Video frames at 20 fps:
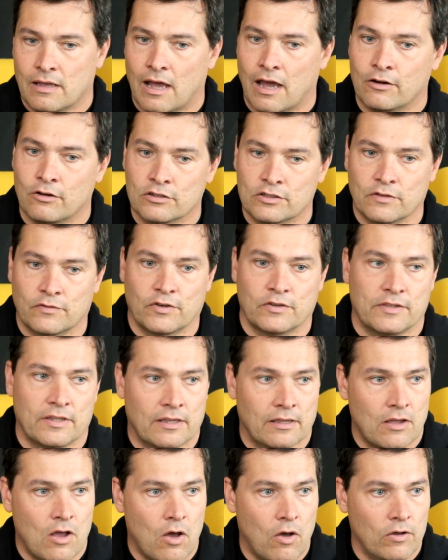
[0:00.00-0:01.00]
And also from
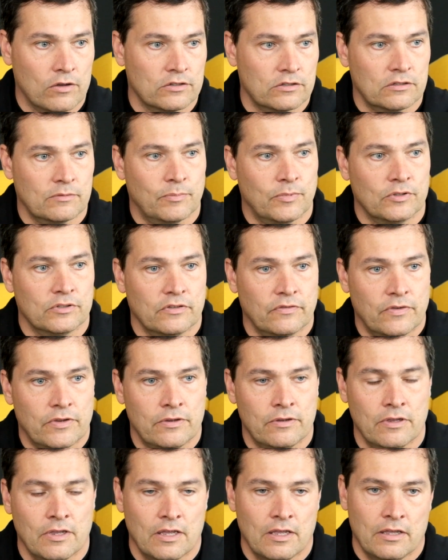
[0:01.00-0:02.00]
the host point of
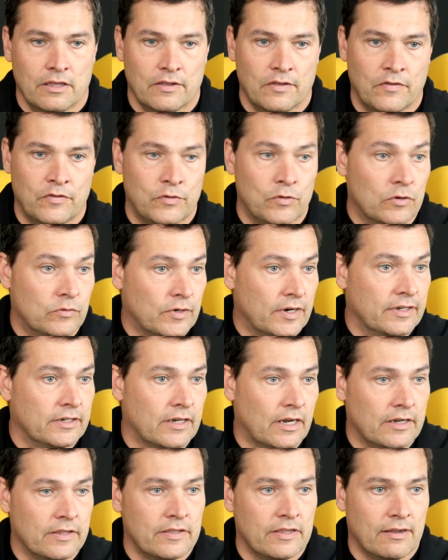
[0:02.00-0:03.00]
view, if you're
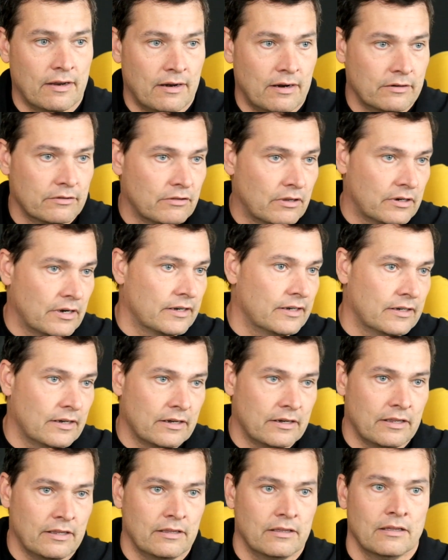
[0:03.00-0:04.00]
running an EDR, you're running
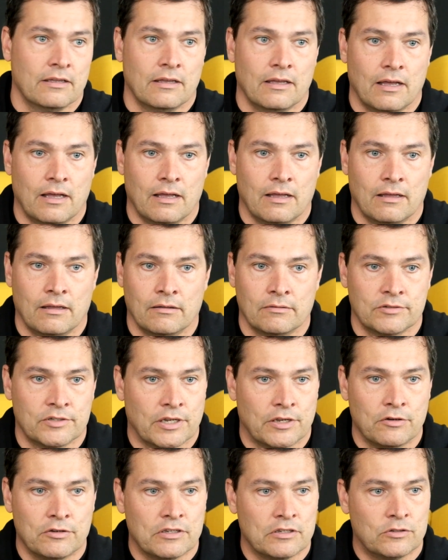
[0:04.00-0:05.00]
any
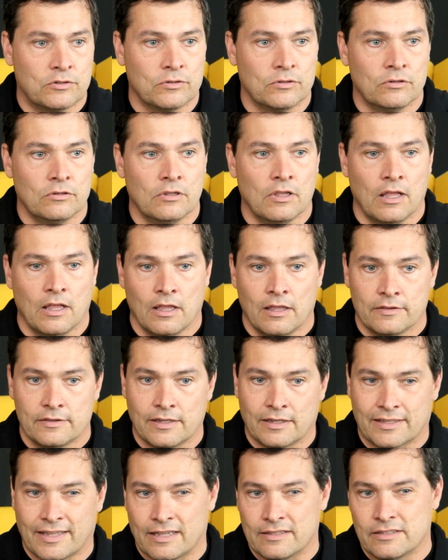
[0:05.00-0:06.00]
security tool
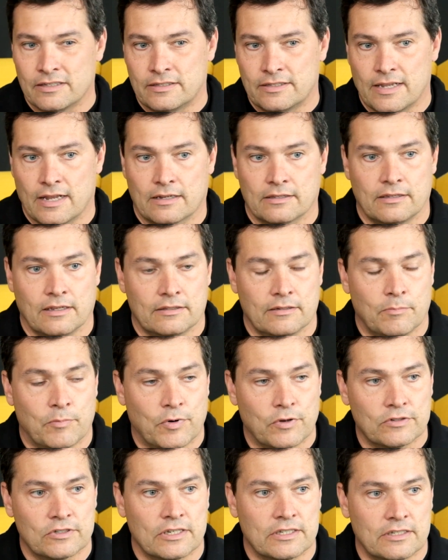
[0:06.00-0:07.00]
that can detect that the
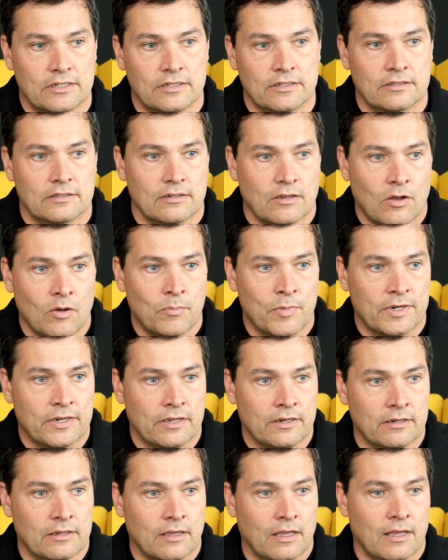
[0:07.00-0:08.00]
process is
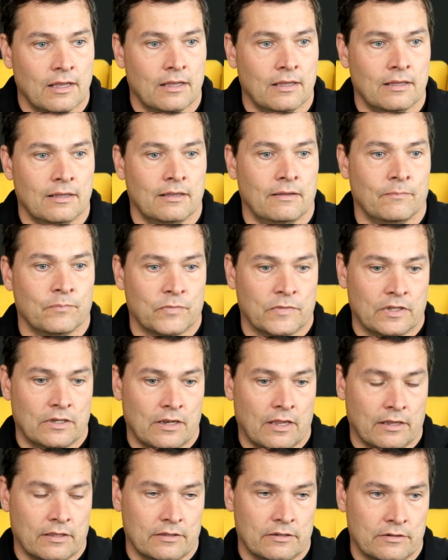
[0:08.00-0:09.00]
opening,
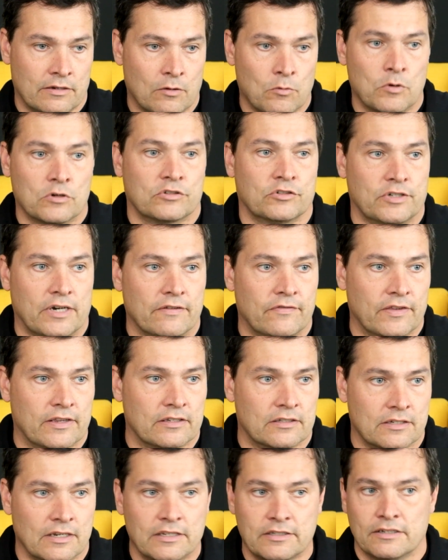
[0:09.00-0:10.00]
like the network
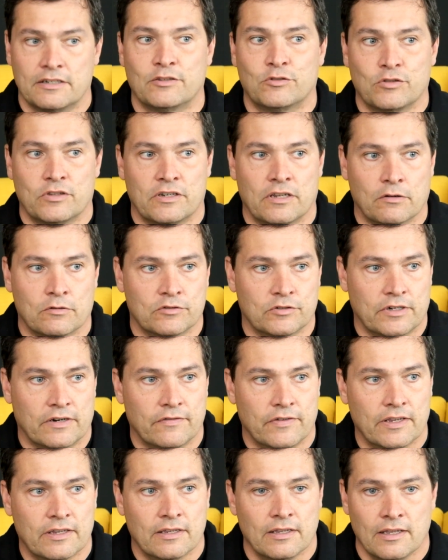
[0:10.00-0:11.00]
traffic is listening to the network
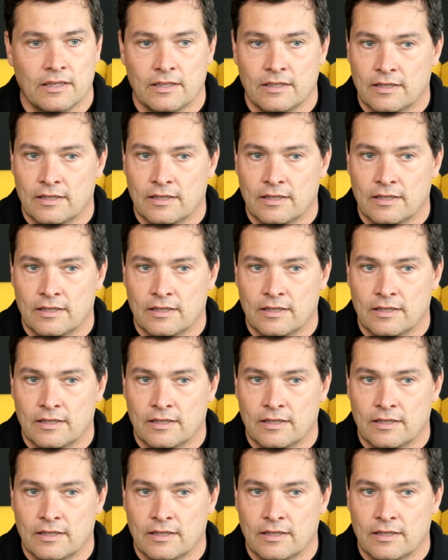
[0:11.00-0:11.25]
traffic,